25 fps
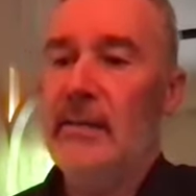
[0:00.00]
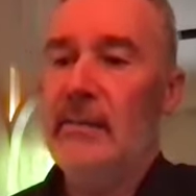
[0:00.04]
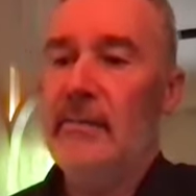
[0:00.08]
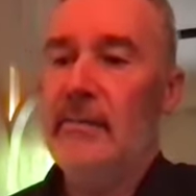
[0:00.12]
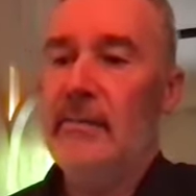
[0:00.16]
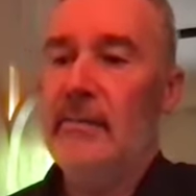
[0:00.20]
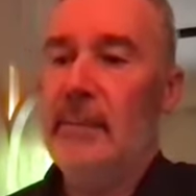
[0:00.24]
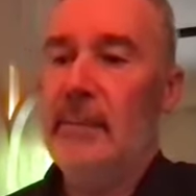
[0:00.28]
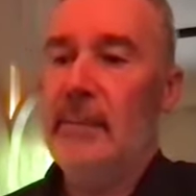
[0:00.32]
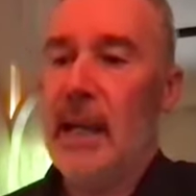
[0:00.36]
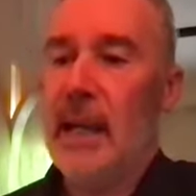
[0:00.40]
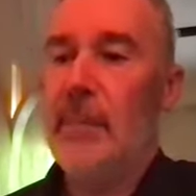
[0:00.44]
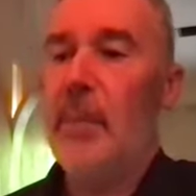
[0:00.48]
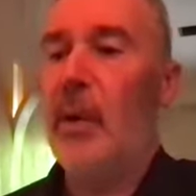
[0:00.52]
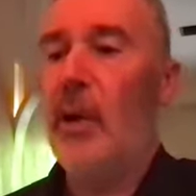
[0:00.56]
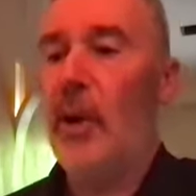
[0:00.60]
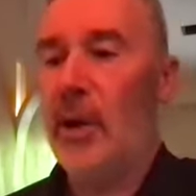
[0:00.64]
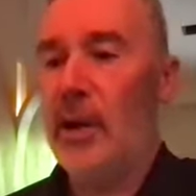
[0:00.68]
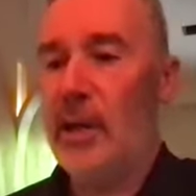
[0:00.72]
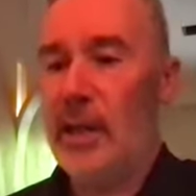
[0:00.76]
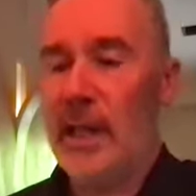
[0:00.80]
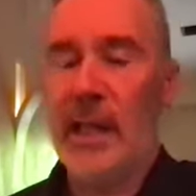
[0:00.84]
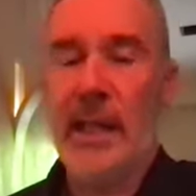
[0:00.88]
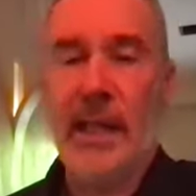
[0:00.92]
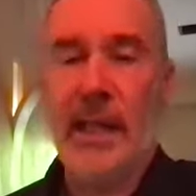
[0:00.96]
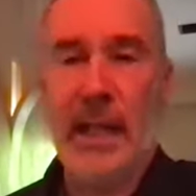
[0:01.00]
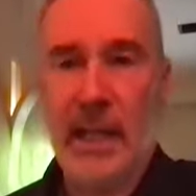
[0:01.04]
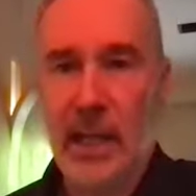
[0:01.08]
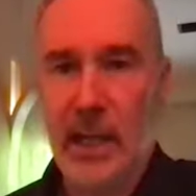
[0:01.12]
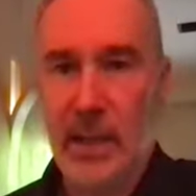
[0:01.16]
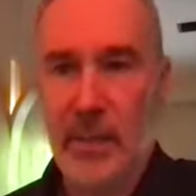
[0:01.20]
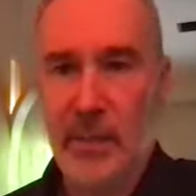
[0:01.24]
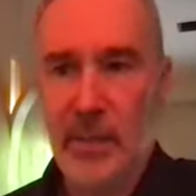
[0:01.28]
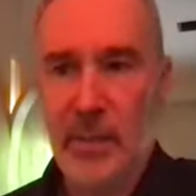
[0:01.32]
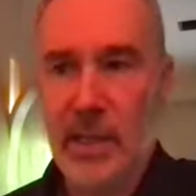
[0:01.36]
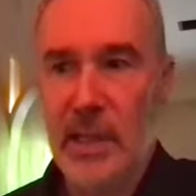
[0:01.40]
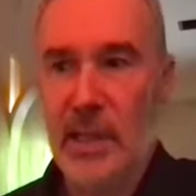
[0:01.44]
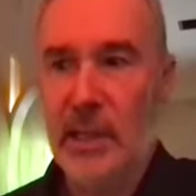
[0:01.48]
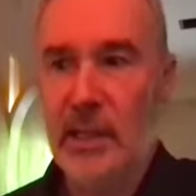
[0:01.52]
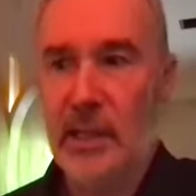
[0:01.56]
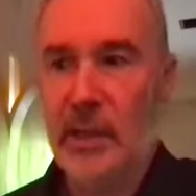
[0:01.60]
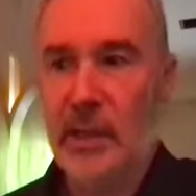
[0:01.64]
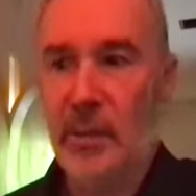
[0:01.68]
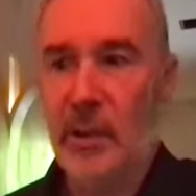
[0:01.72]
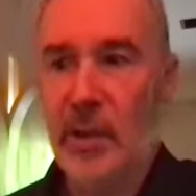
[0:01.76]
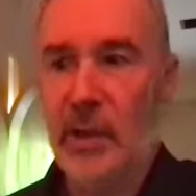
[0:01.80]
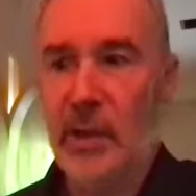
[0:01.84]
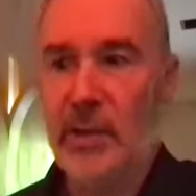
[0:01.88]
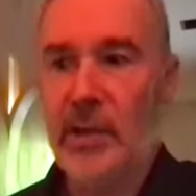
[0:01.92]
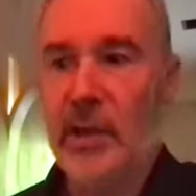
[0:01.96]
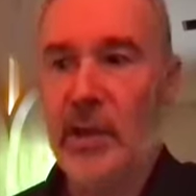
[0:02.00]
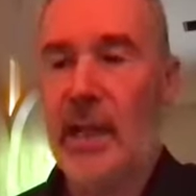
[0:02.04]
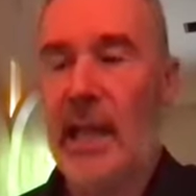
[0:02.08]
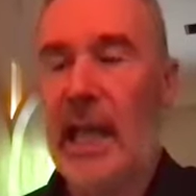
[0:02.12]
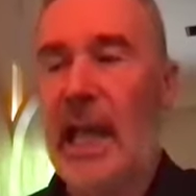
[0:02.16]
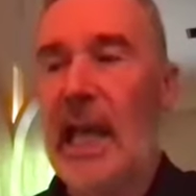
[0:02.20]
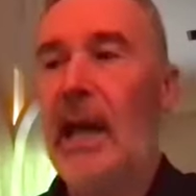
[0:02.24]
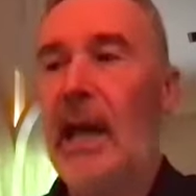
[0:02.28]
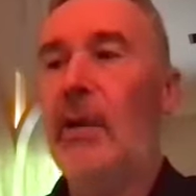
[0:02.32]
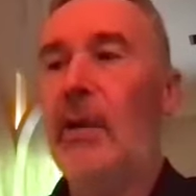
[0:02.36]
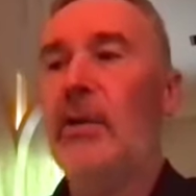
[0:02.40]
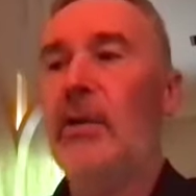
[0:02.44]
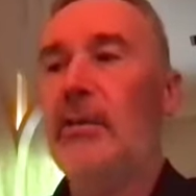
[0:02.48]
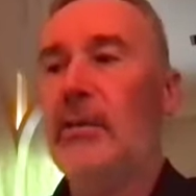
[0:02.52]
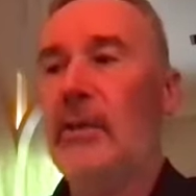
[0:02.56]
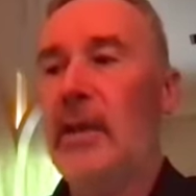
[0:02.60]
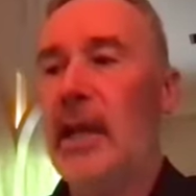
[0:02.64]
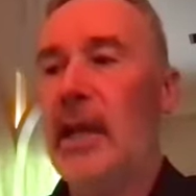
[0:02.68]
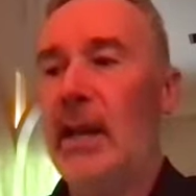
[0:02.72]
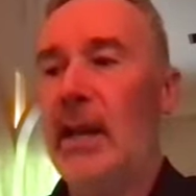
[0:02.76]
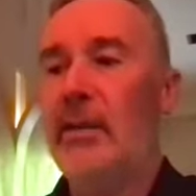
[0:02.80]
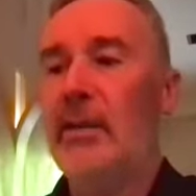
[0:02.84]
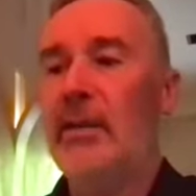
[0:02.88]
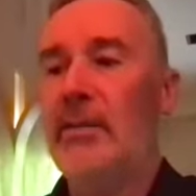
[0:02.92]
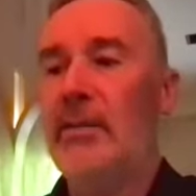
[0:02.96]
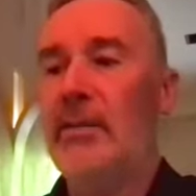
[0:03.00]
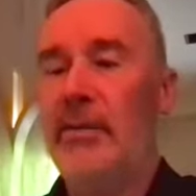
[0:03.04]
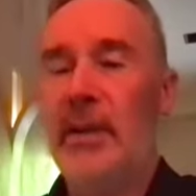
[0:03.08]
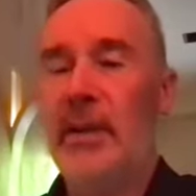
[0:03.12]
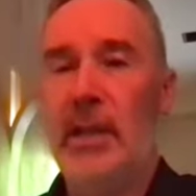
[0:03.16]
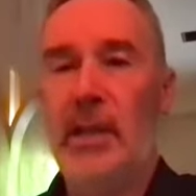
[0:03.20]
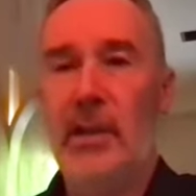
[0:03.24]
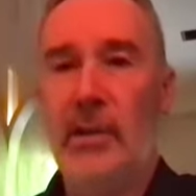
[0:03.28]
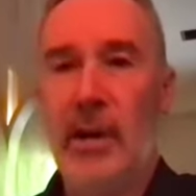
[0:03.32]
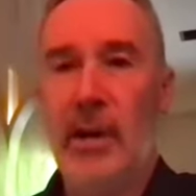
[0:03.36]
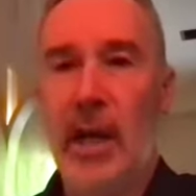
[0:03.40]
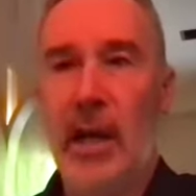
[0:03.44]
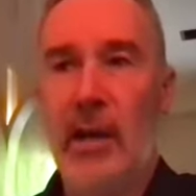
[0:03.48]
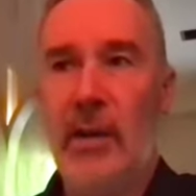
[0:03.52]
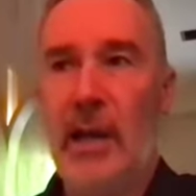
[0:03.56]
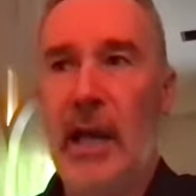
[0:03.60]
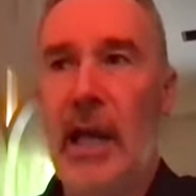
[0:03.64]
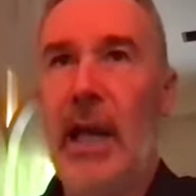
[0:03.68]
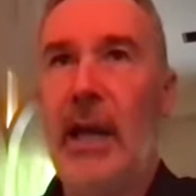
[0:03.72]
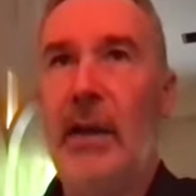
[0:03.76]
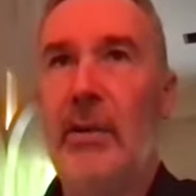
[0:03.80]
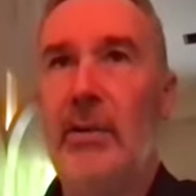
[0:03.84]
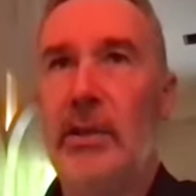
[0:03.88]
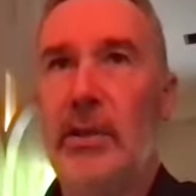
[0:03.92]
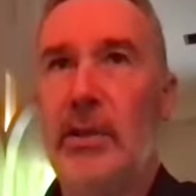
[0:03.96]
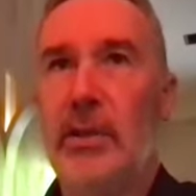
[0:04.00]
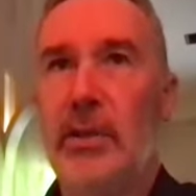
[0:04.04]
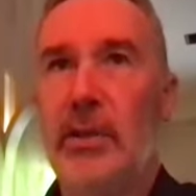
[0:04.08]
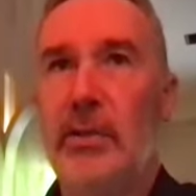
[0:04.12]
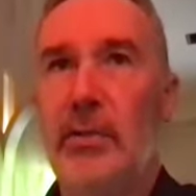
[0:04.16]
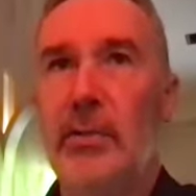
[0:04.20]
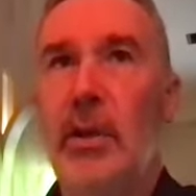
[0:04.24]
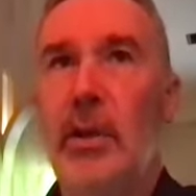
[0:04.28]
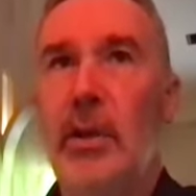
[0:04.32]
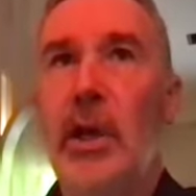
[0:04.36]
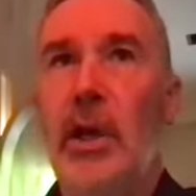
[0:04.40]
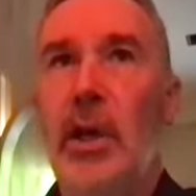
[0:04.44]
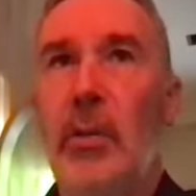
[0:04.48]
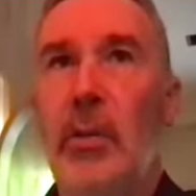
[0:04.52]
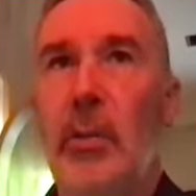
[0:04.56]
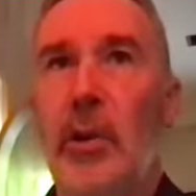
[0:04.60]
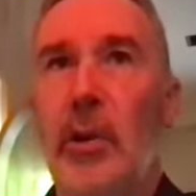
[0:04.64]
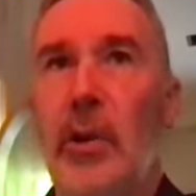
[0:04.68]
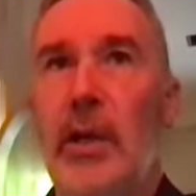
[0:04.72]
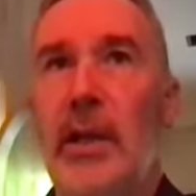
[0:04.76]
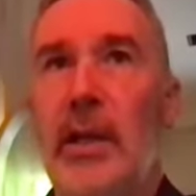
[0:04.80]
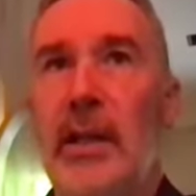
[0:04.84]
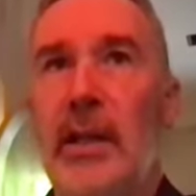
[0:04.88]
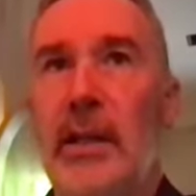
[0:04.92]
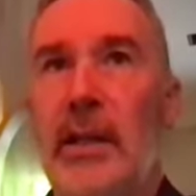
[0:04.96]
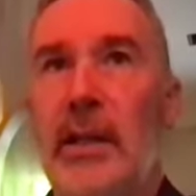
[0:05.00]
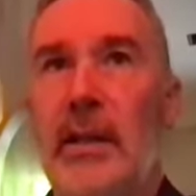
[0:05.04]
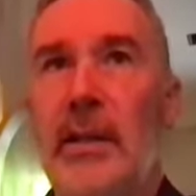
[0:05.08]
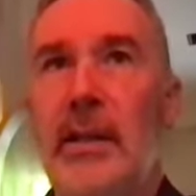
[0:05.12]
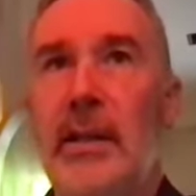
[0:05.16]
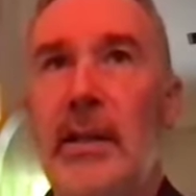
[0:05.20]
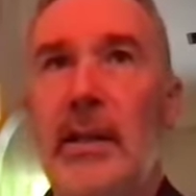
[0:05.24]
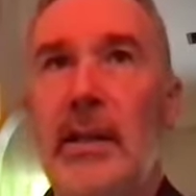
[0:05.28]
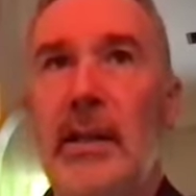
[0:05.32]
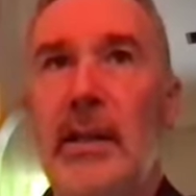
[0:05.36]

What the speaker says: My part kind of comes into where it's like how to figure out how to work in a